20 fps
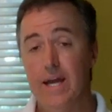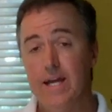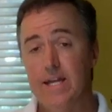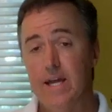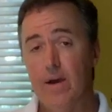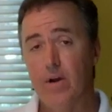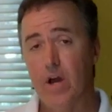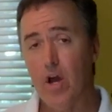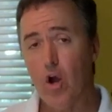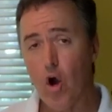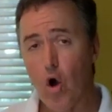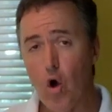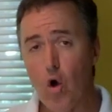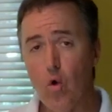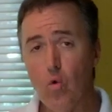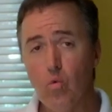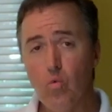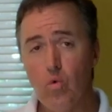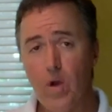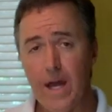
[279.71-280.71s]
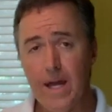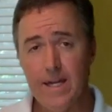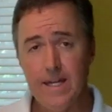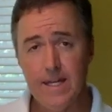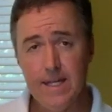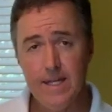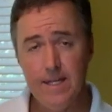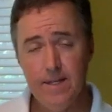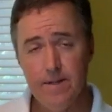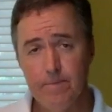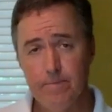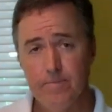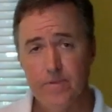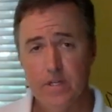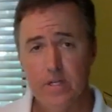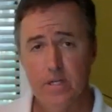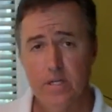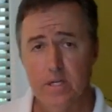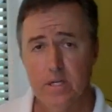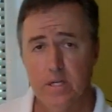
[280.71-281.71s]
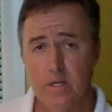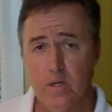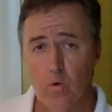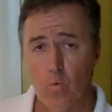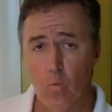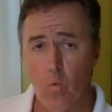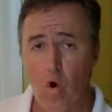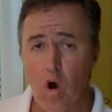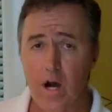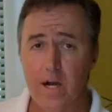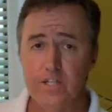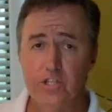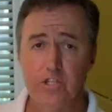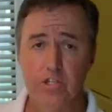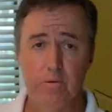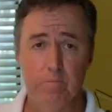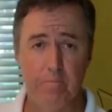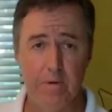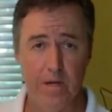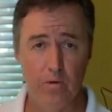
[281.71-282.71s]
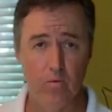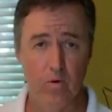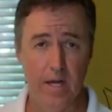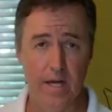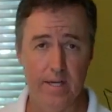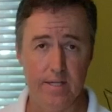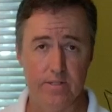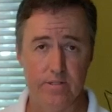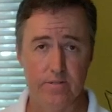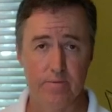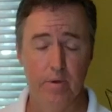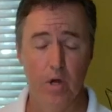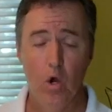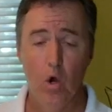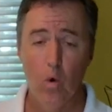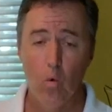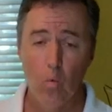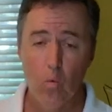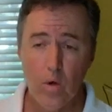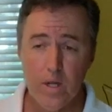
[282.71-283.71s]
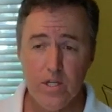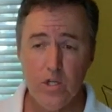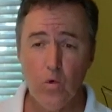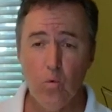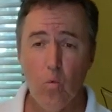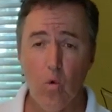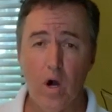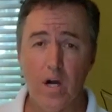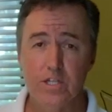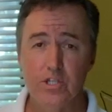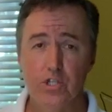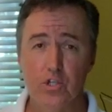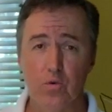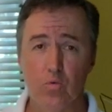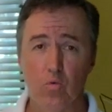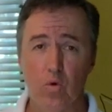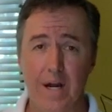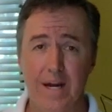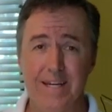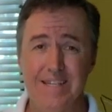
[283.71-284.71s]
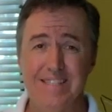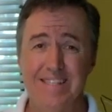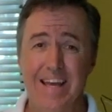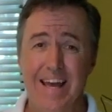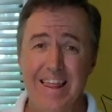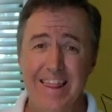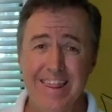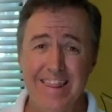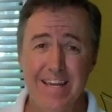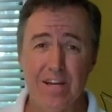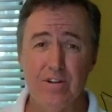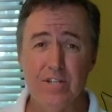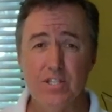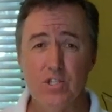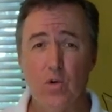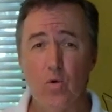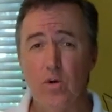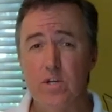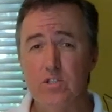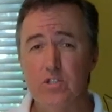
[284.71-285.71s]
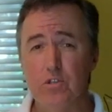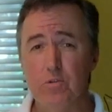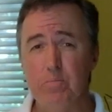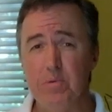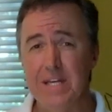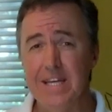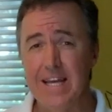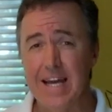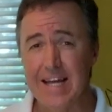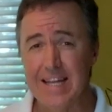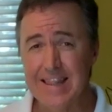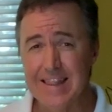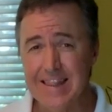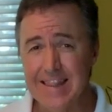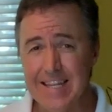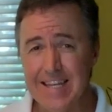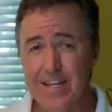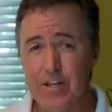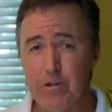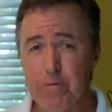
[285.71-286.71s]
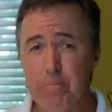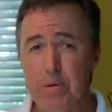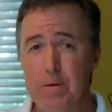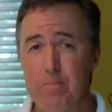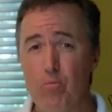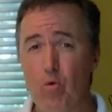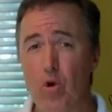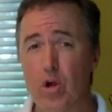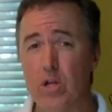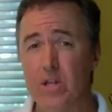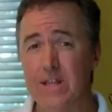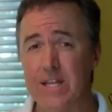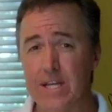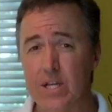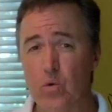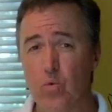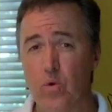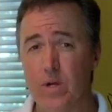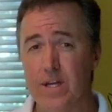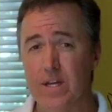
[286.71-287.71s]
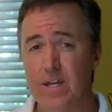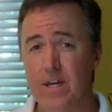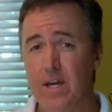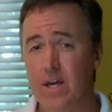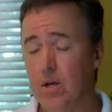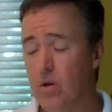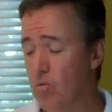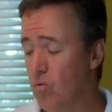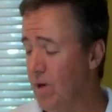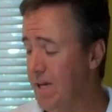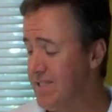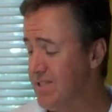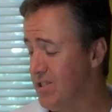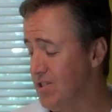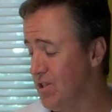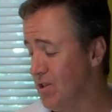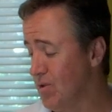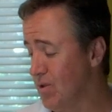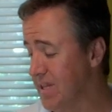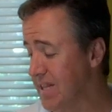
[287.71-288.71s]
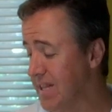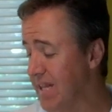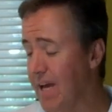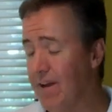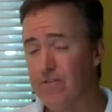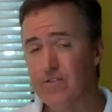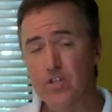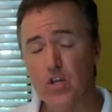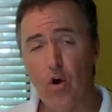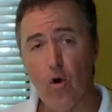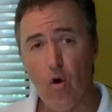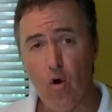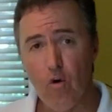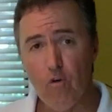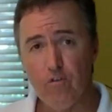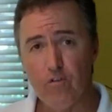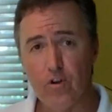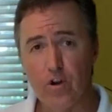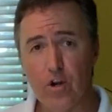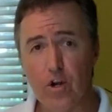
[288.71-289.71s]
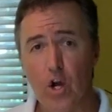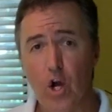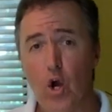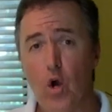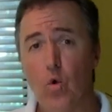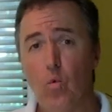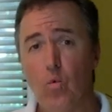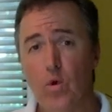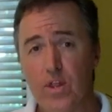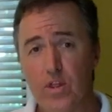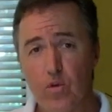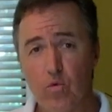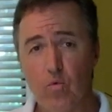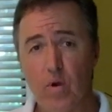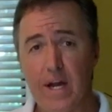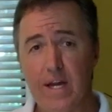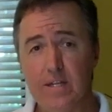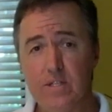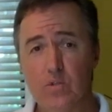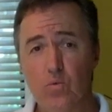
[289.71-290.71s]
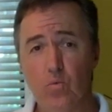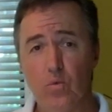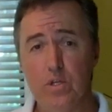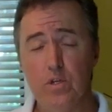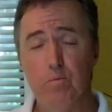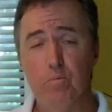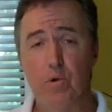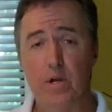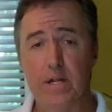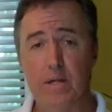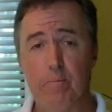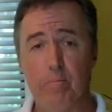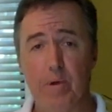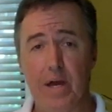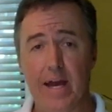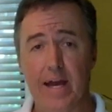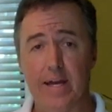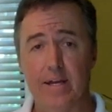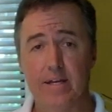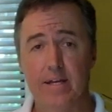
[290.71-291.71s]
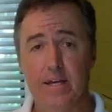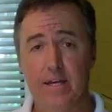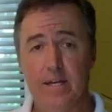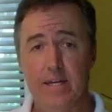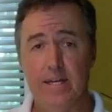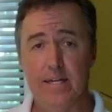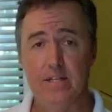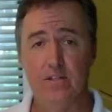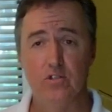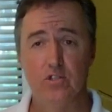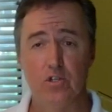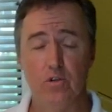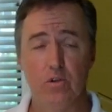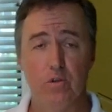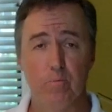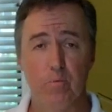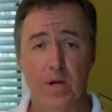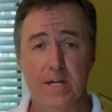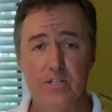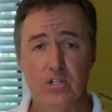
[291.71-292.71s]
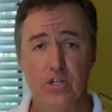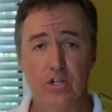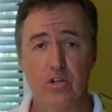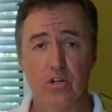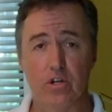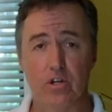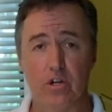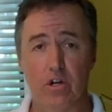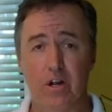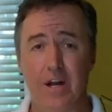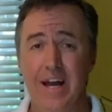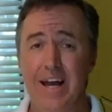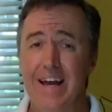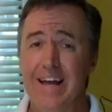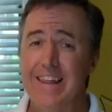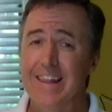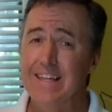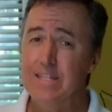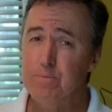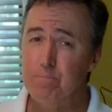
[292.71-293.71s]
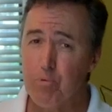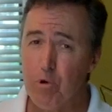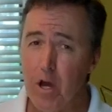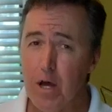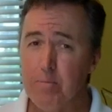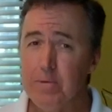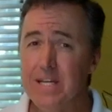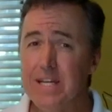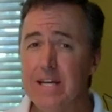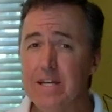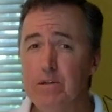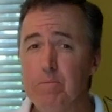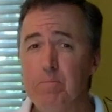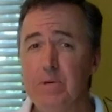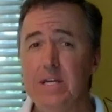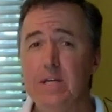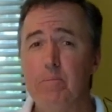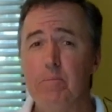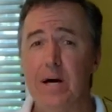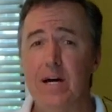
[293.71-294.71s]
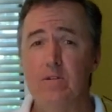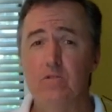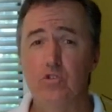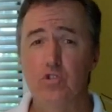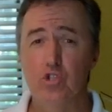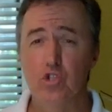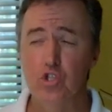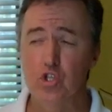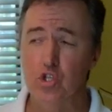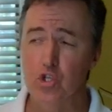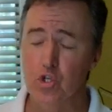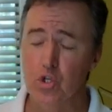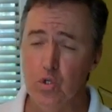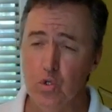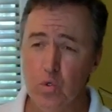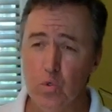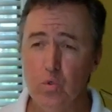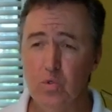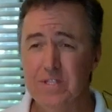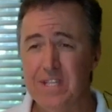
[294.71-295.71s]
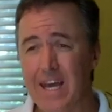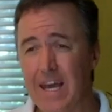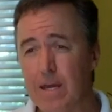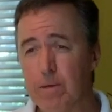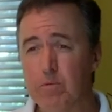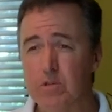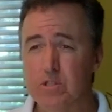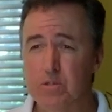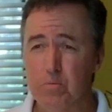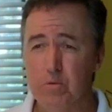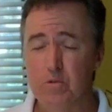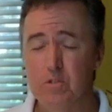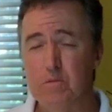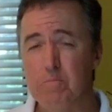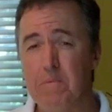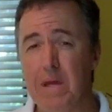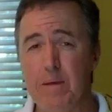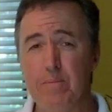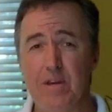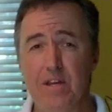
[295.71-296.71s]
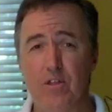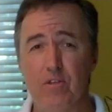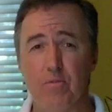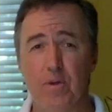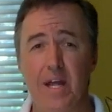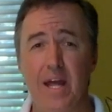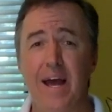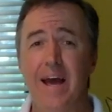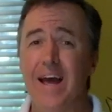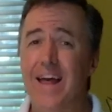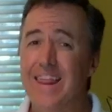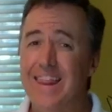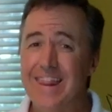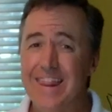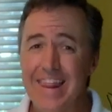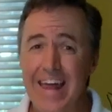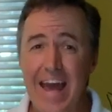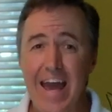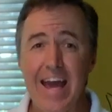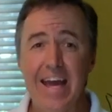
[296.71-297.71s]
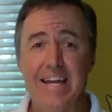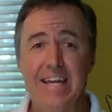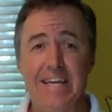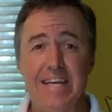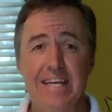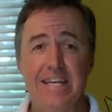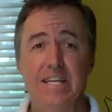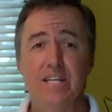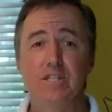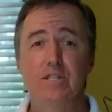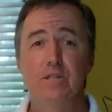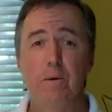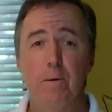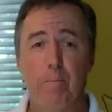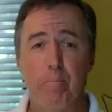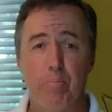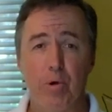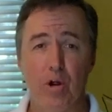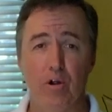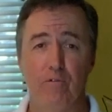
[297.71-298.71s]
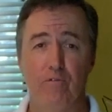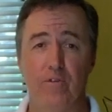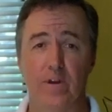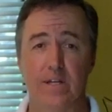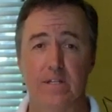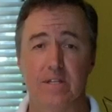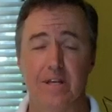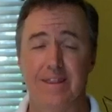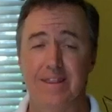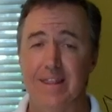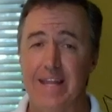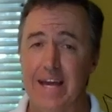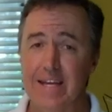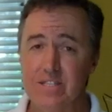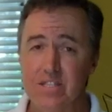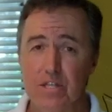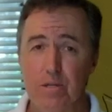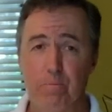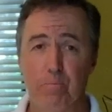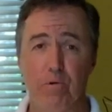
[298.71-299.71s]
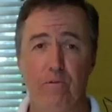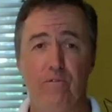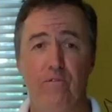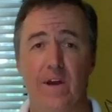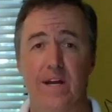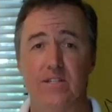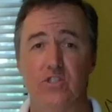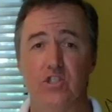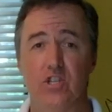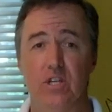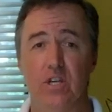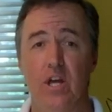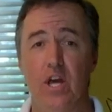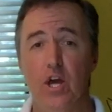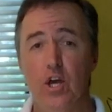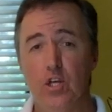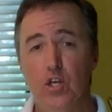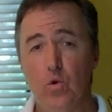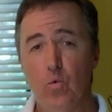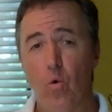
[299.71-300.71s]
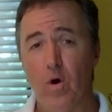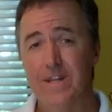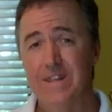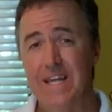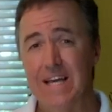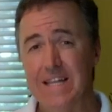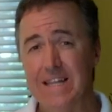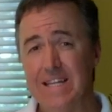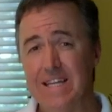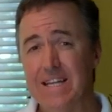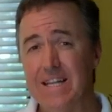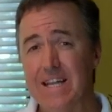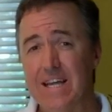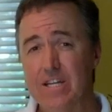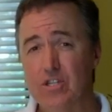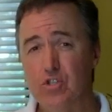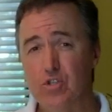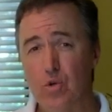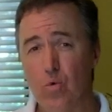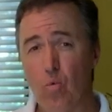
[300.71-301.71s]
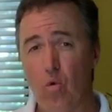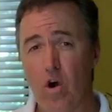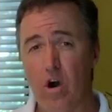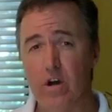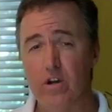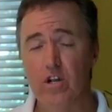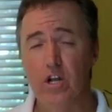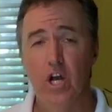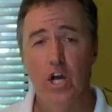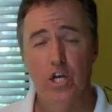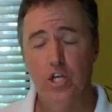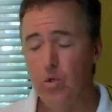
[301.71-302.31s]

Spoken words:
Now, I already washed my rice. When you wash your rice, there is going to be a little bit more liquid residue left over with the rice when you bring it back into the pressure cooker. That's probably going to be about 2 tablespoons, maybe 3. That is perfect. That's the perfection. You want that little extra water.